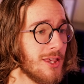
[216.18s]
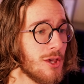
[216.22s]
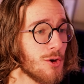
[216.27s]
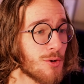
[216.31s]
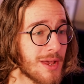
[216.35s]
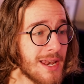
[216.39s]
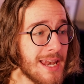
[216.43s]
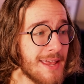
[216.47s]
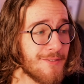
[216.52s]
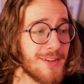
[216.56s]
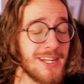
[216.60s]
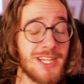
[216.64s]
You
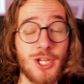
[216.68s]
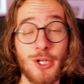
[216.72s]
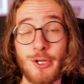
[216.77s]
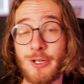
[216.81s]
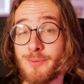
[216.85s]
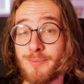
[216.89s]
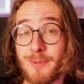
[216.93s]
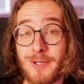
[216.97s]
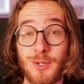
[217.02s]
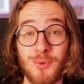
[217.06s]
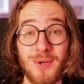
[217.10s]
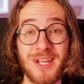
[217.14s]
can even
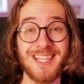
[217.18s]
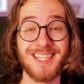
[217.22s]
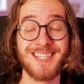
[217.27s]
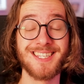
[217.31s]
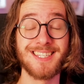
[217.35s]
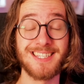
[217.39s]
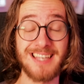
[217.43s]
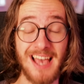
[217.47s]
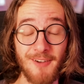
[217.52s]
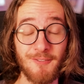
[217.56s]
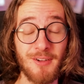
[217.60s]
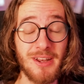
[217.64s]
choose between
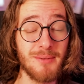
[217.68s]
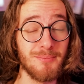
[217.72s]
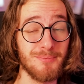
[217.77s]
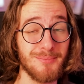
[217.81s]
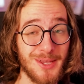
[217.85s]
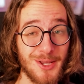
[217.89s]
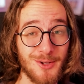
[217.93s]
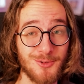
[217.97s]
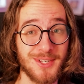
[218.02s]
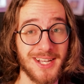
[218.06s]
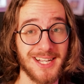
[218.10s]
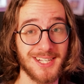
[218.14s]
7
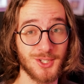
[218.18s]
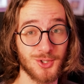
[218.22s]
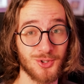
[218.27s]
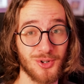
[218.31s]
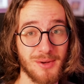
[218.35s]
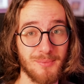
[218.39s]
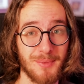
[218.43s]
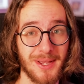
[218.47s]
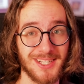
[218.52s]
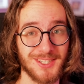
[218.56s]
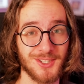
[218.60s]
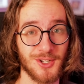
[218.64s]
music
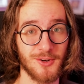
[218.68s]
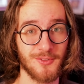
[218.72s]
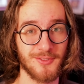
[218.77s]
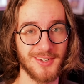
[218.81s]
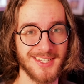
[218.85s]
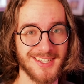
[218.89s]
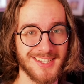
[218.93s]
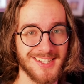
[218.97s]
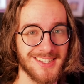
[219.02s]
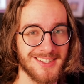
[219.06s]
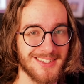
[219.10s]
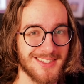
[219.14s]
streaming
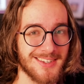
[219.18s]
services.